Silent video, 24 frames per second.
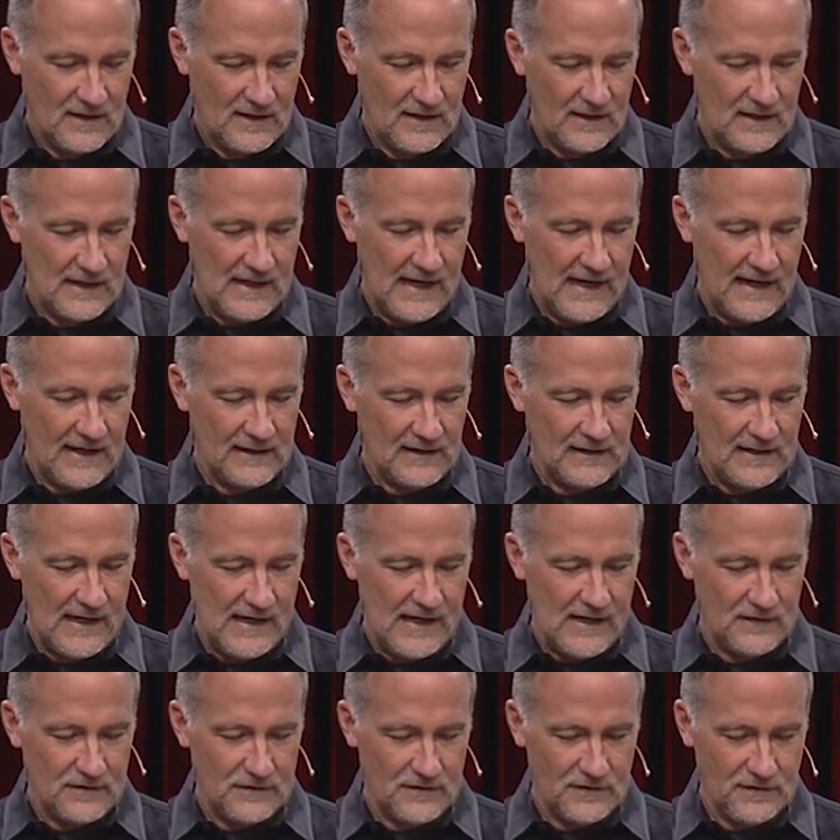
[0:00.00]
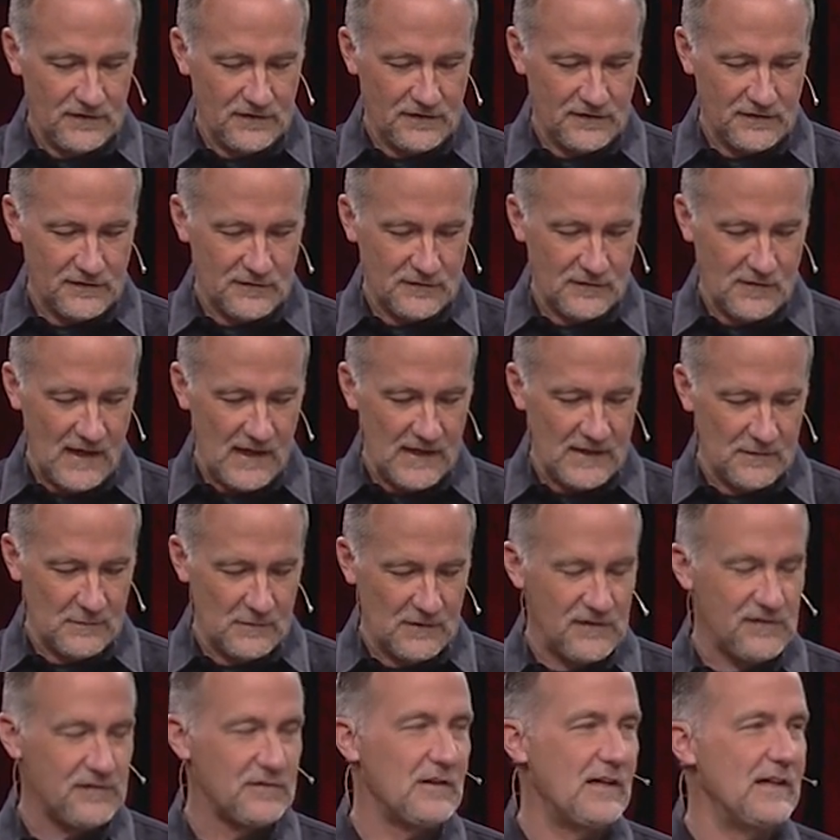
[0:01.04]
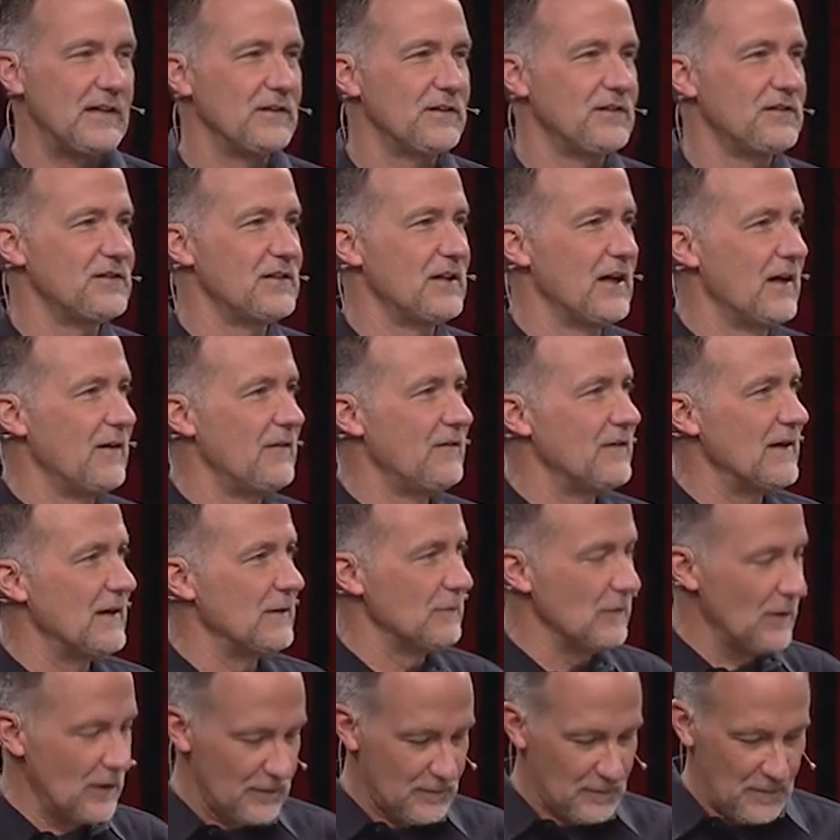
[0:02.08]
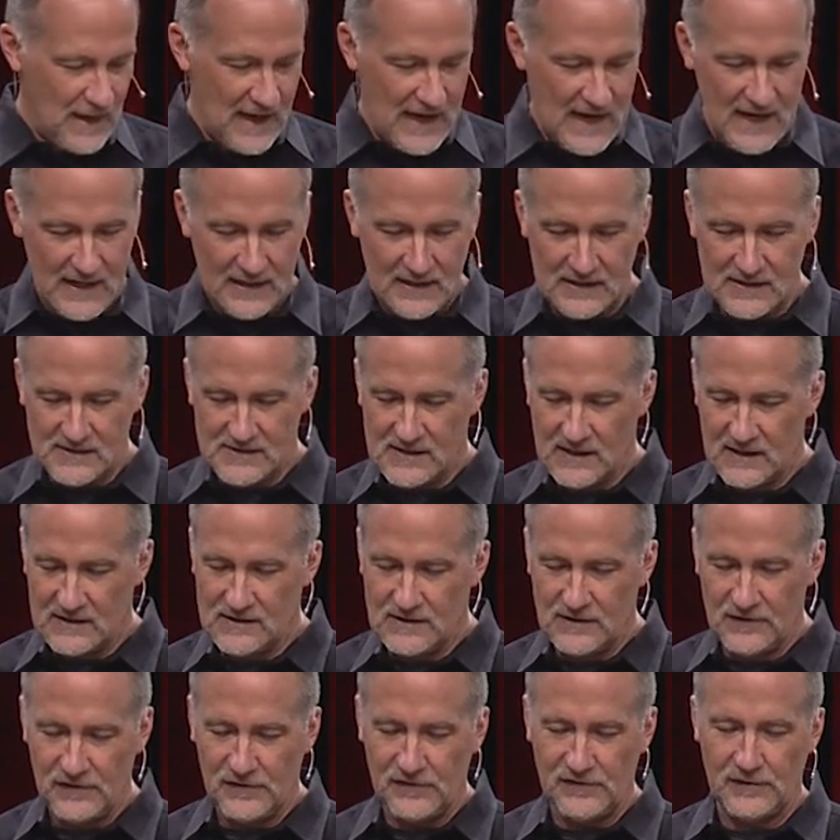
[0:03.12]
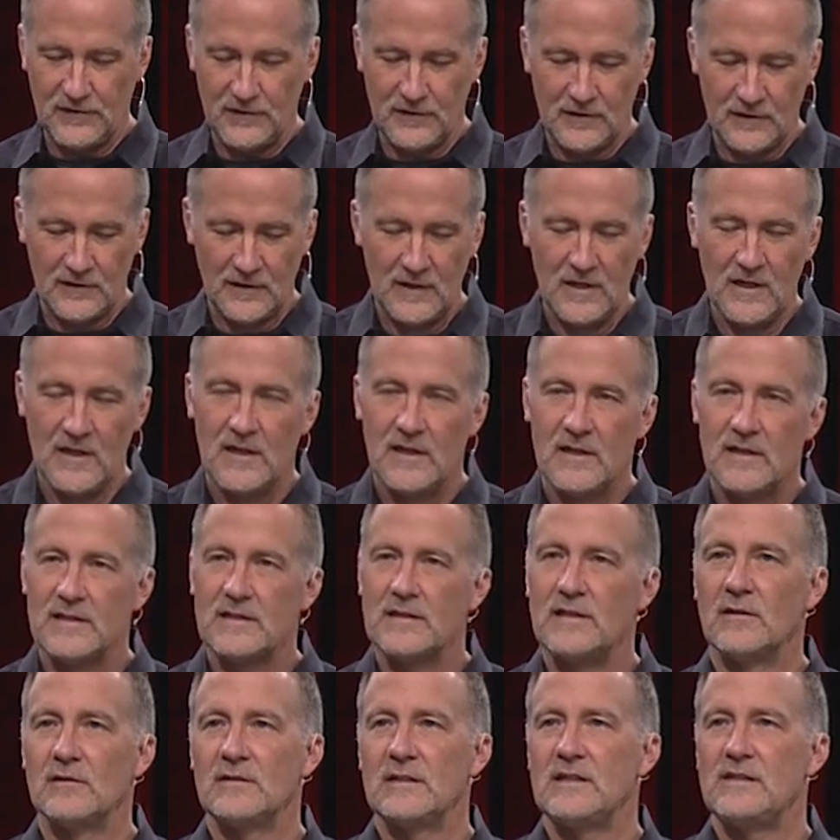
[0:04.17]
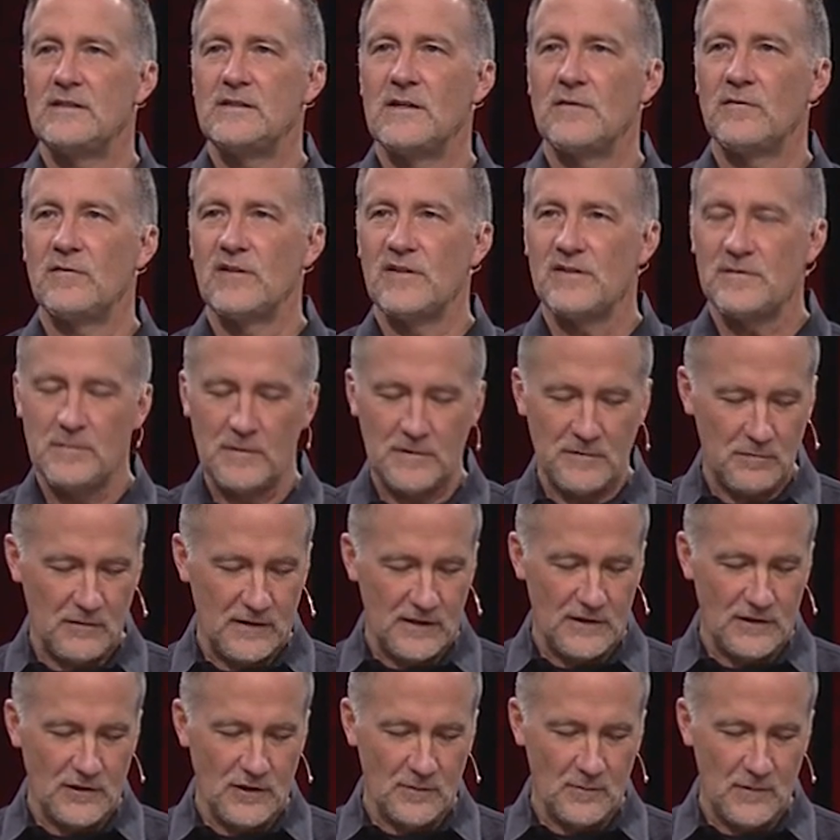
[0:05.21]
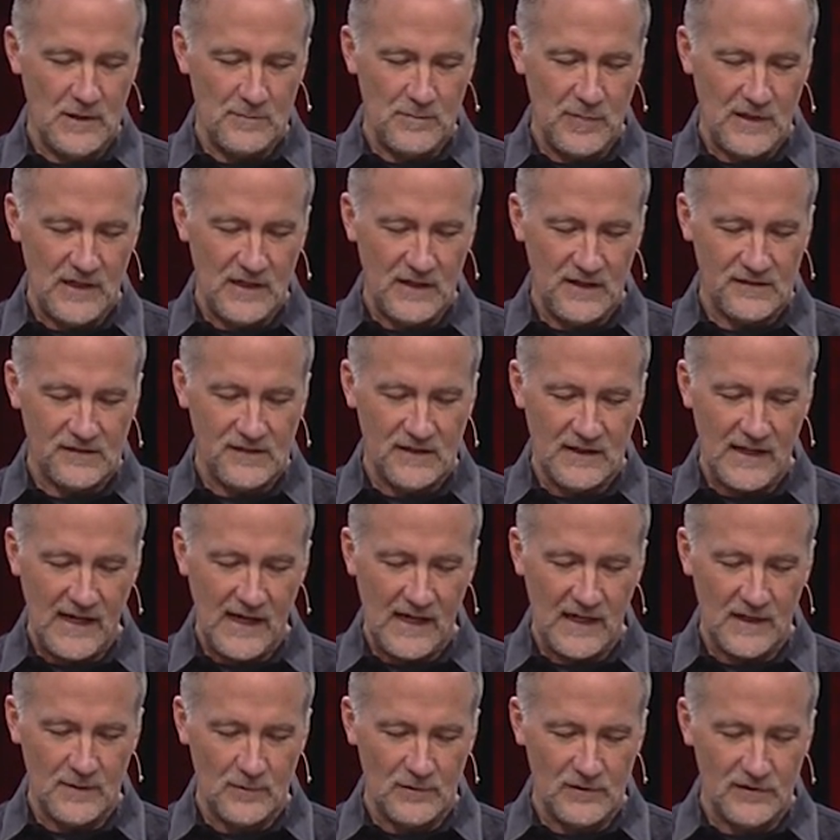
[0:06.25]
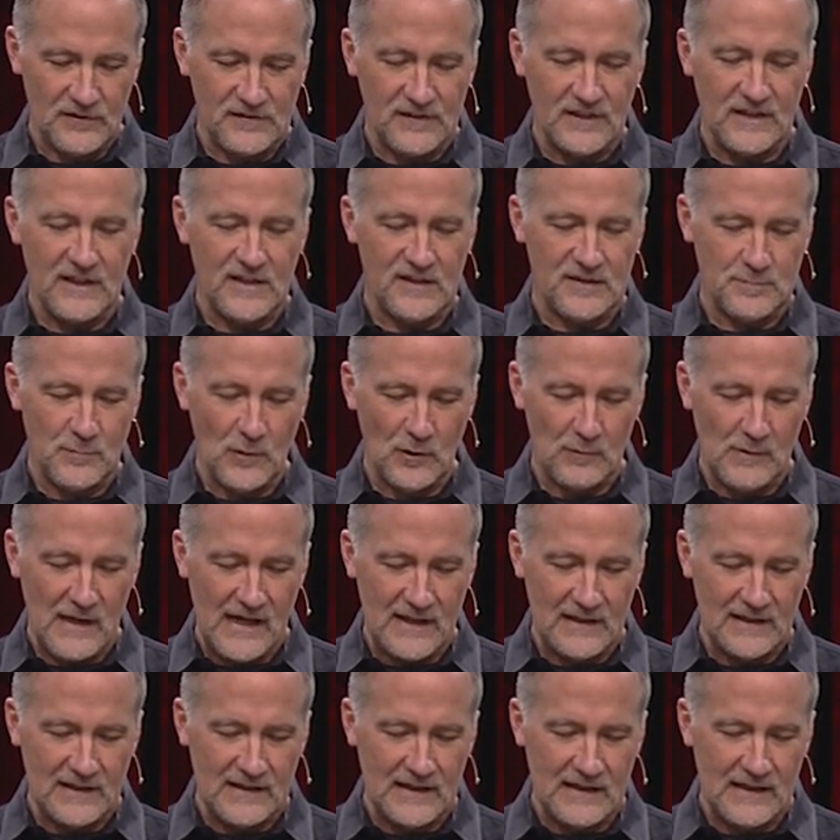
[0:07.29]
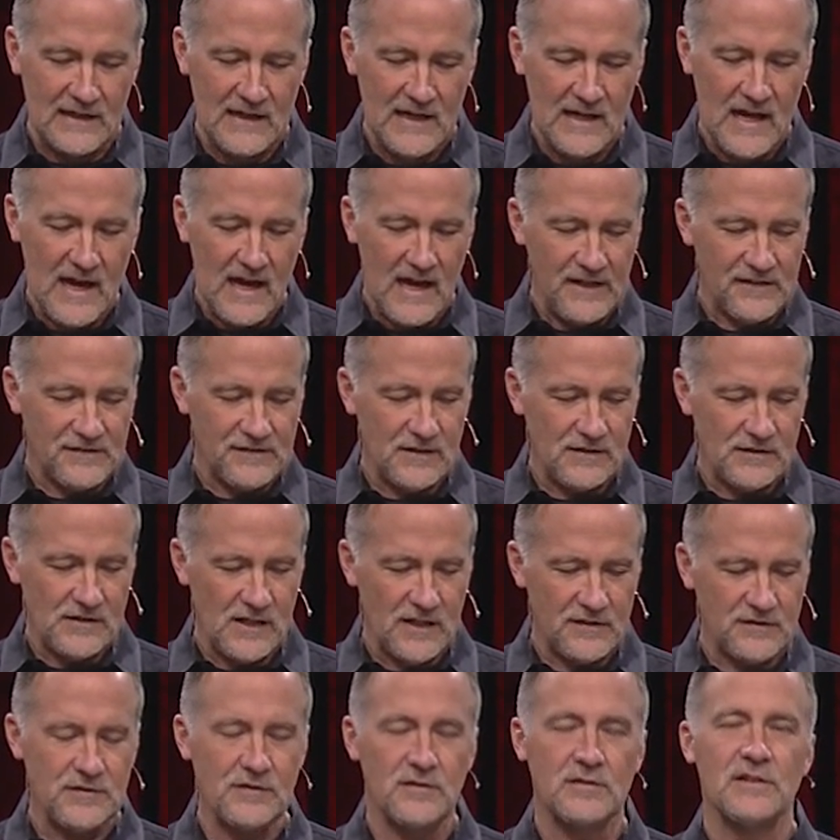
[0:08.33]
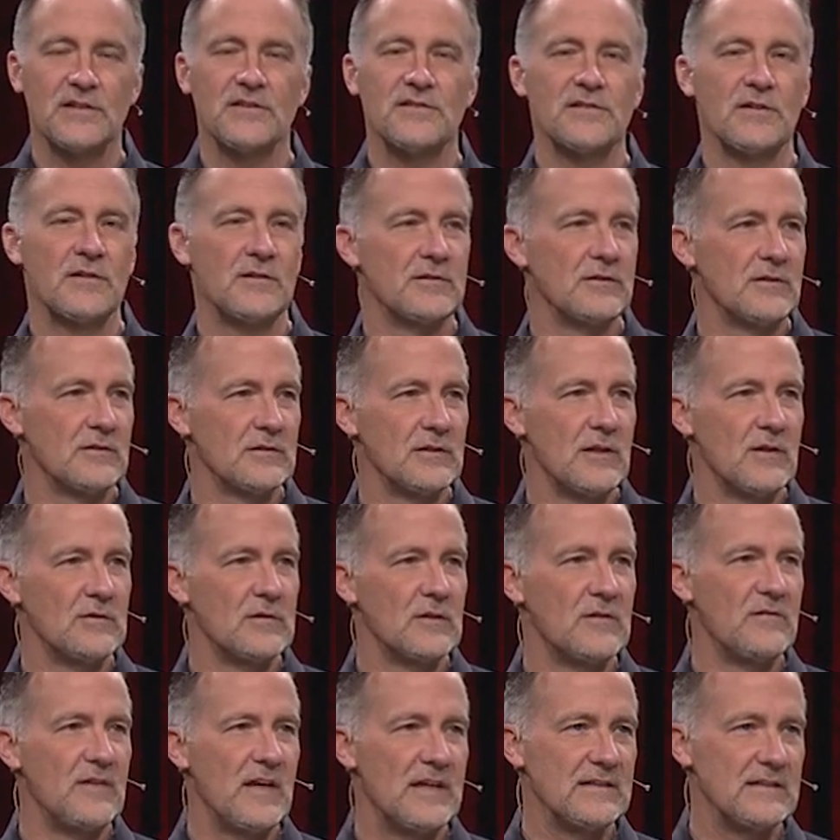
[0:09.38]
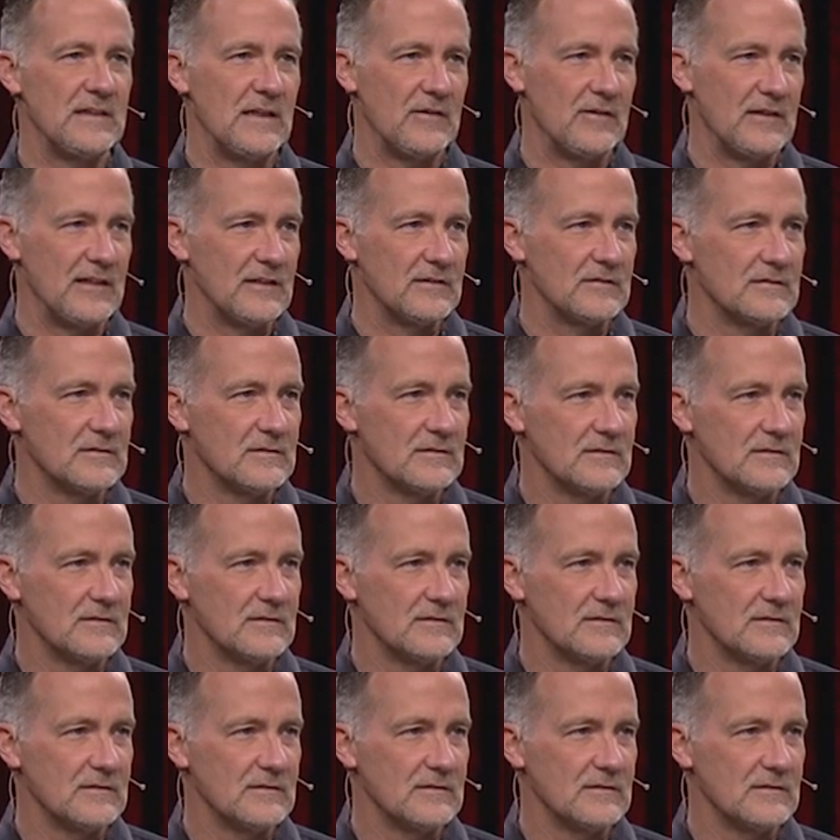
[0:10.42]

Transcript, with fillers: and Ann Landers tried to restrain herself and wrote back and said, Dear sir, the only difference between human beings and animals is morality. I suggest you consult your local veterinarian.